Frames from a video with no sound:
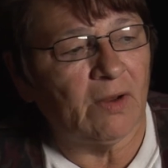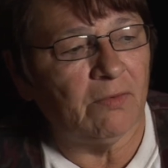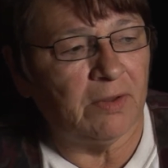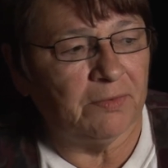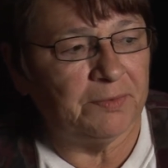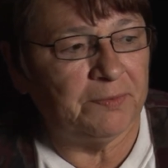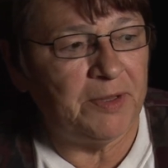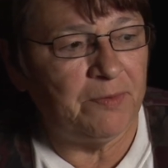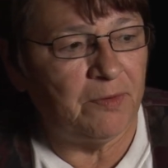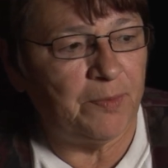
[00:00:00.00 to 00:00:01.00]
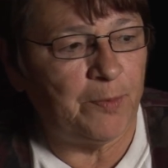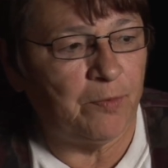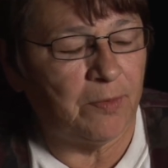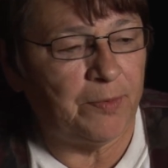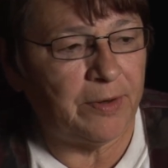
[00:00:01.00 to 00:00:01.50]
Well, when people
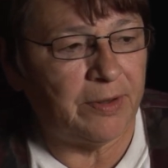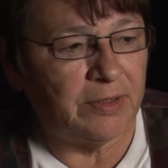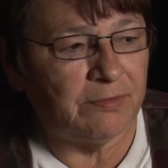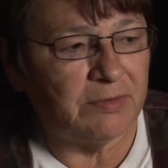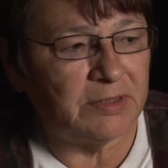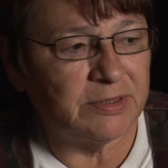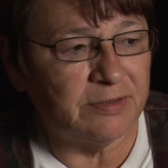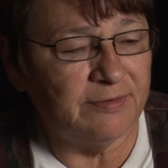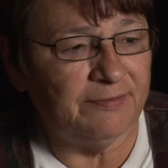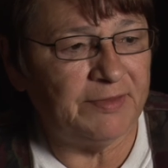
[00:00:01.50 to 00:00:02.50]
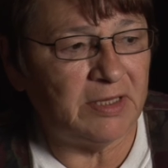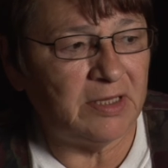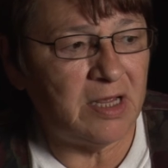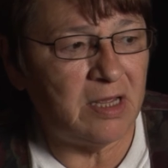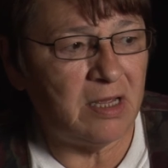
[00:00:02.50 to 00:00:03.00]
were put on the reserve, then
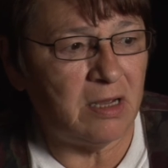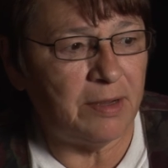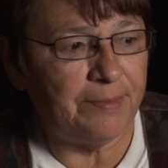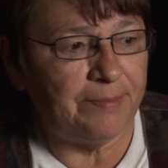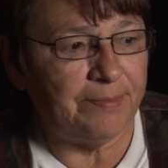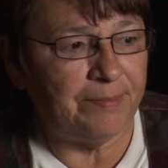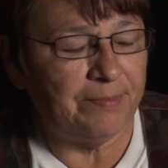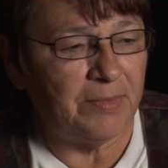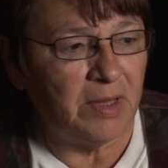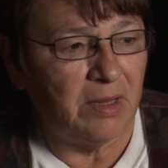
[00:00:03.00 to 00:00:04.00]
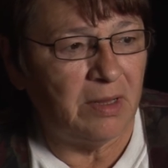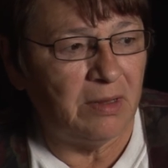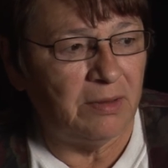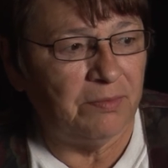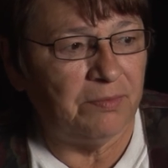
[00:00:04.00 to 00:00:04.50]
they, um,
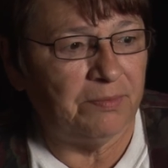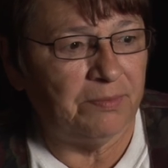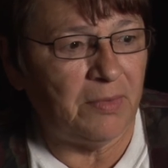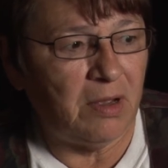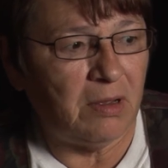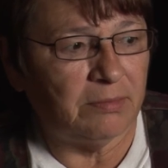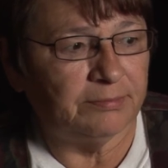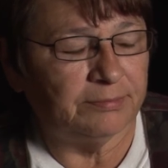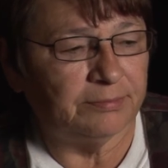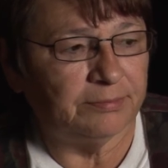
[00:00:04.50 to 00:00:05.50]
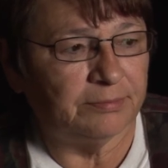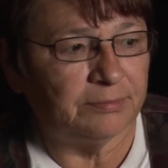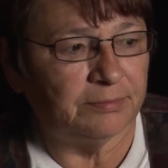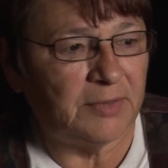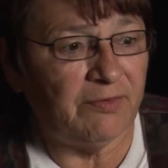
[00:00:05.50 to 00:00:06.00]
um,
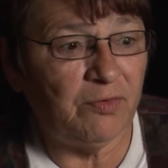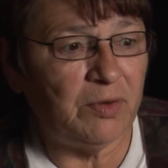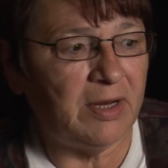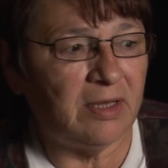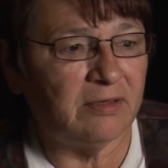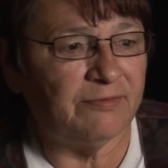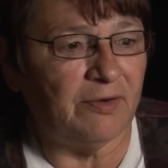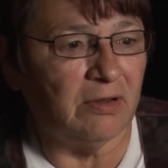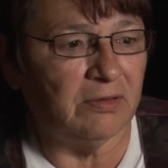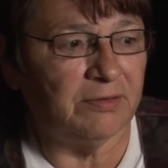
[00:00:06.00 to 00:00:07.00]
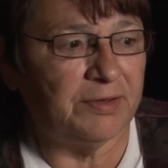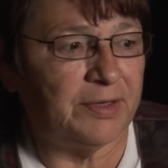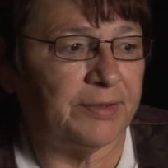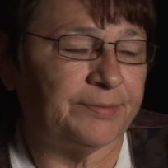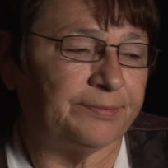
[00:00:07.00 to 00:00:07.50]
everyone had to follow
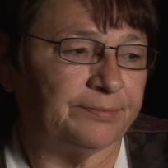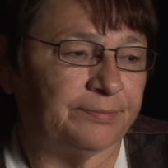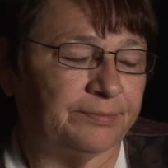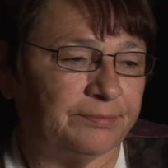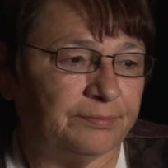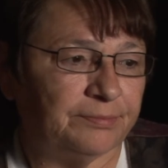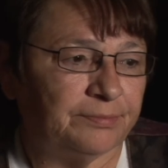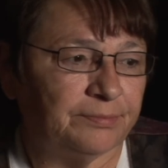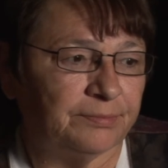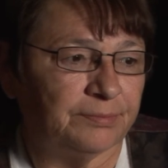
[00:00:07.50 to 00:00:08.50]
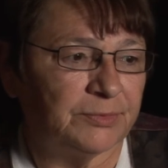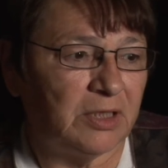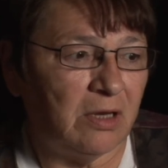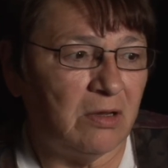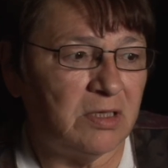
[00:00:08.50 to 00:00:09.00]
the, the
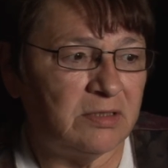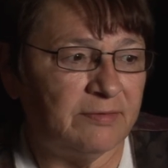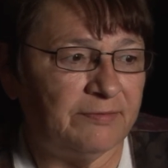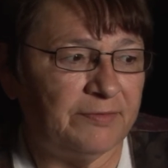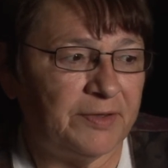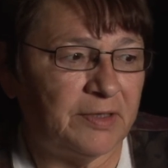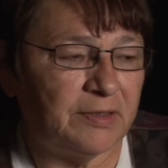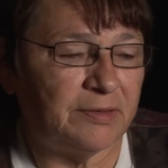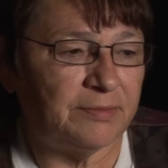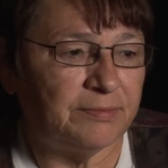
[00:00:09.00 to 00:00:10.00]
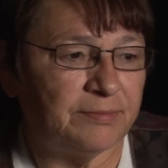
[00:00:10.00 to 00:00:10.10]
laws of the,